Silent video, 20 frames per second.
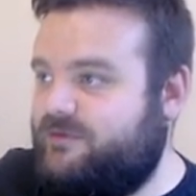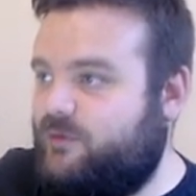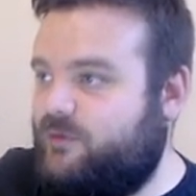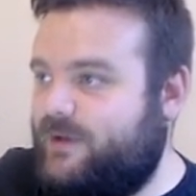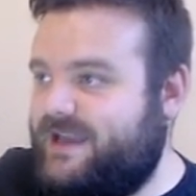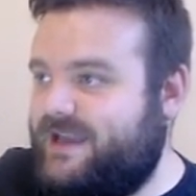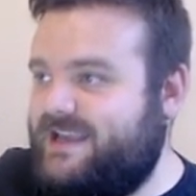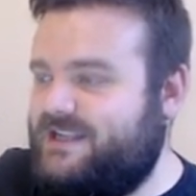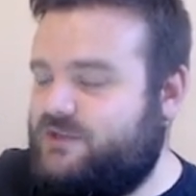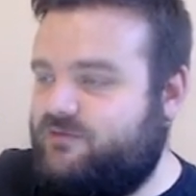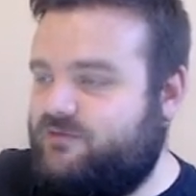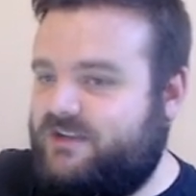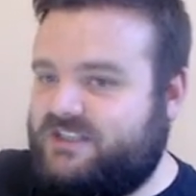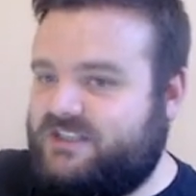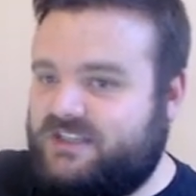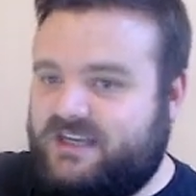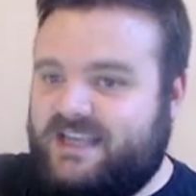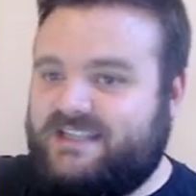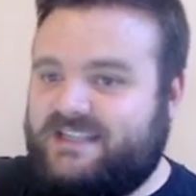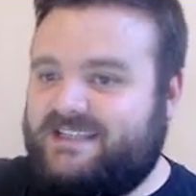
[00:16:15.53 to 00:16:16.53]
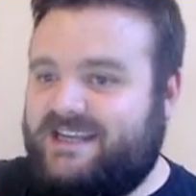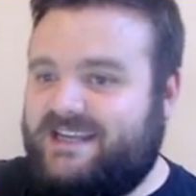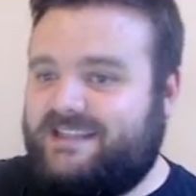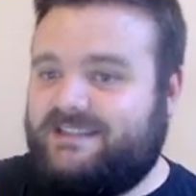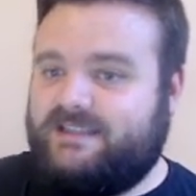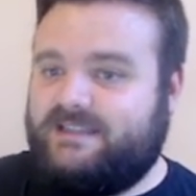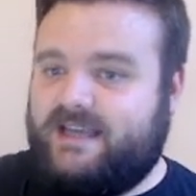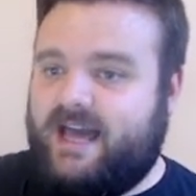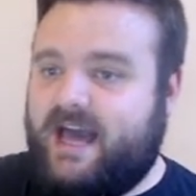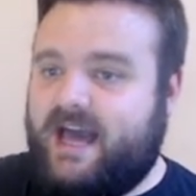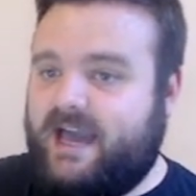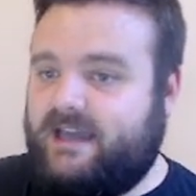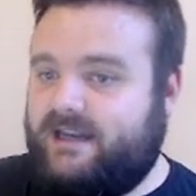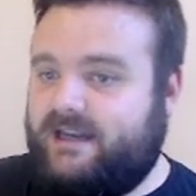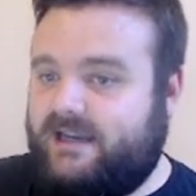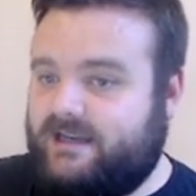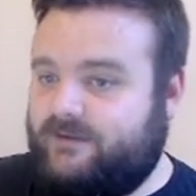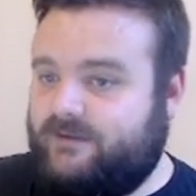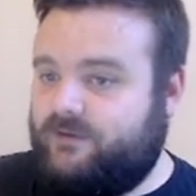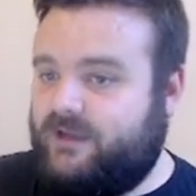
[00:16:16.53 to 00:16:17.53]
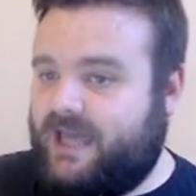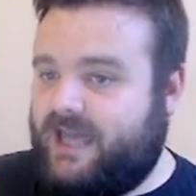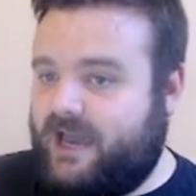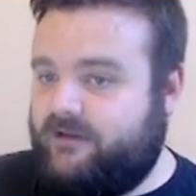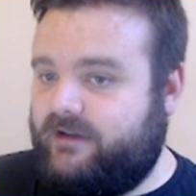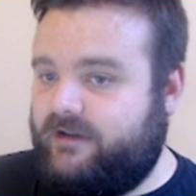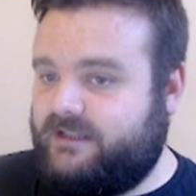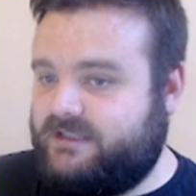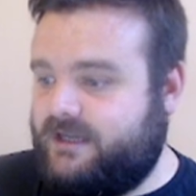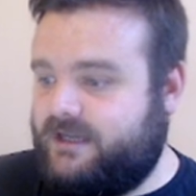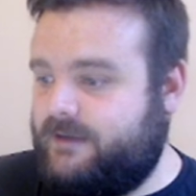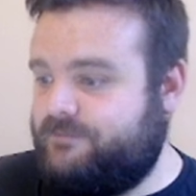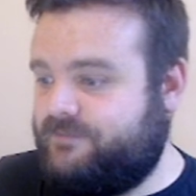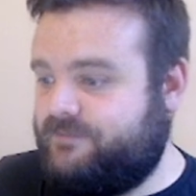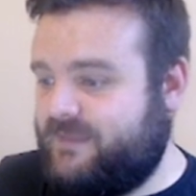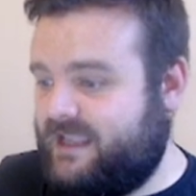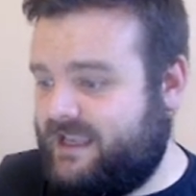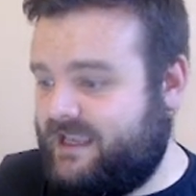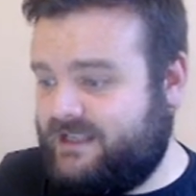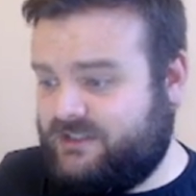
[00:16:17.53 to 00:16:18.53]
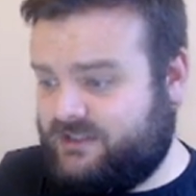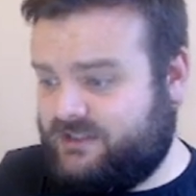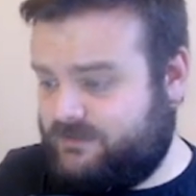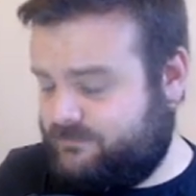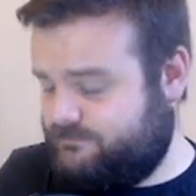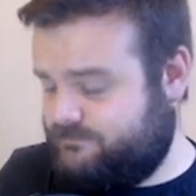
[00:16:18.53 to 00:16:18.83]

the way he's written, is an entirely different character. He's